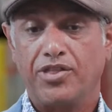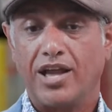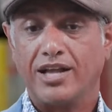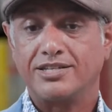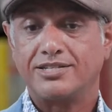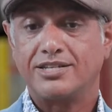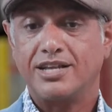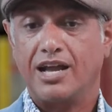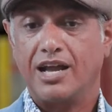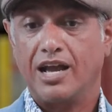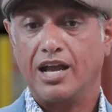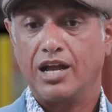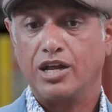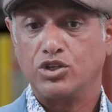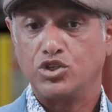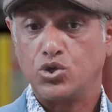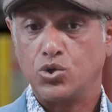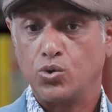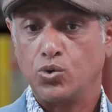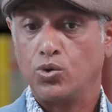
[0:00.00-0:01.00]
that's
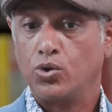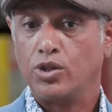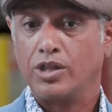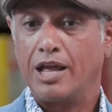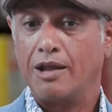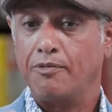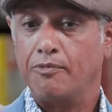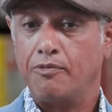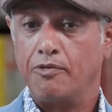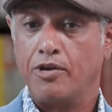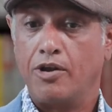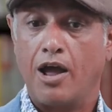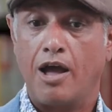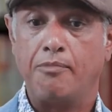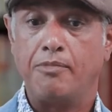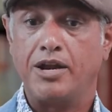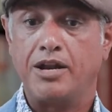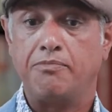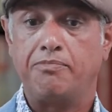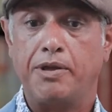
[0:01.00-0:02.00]
a tool that not
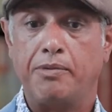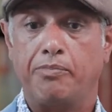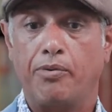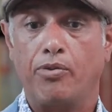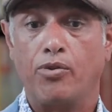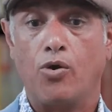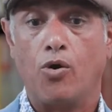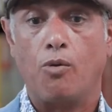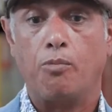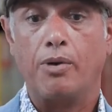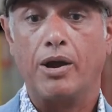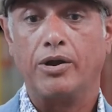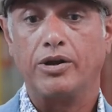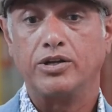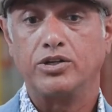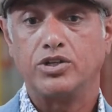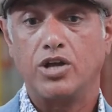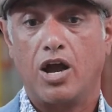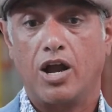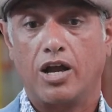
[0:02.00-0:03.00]
many people know about
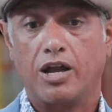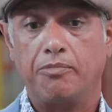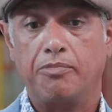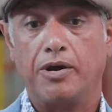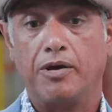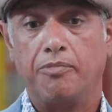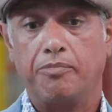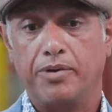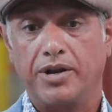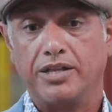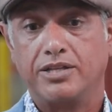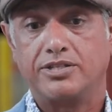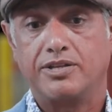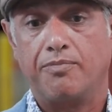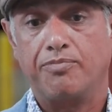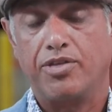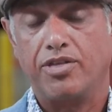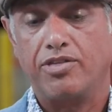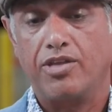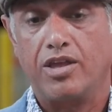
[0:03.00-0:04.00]
and talk about, but it's
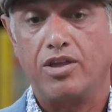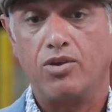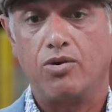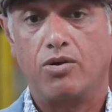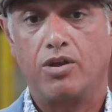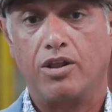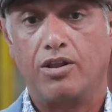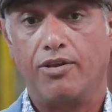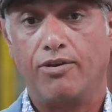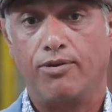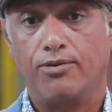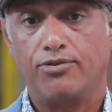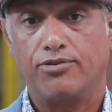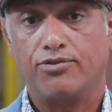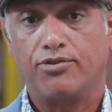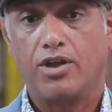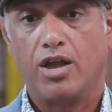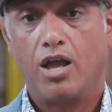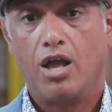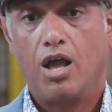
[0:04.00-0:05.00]
something that you can
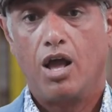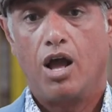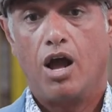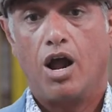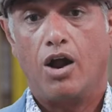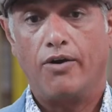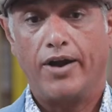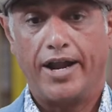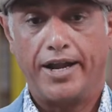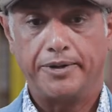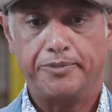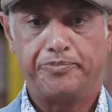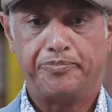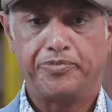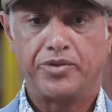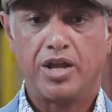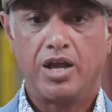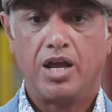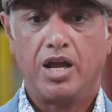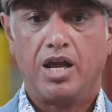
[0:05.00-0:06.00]
use. All right,
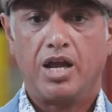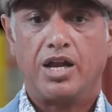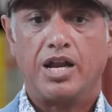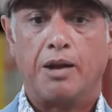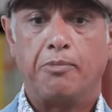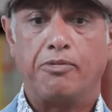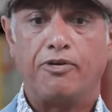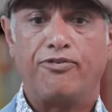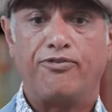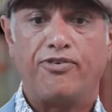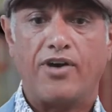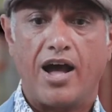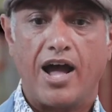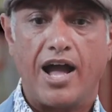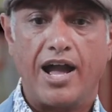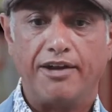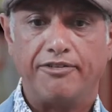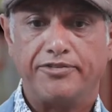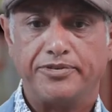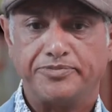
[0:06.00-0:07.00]
number
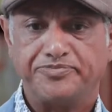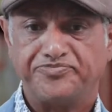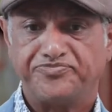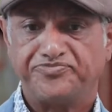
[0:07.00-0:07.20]
5.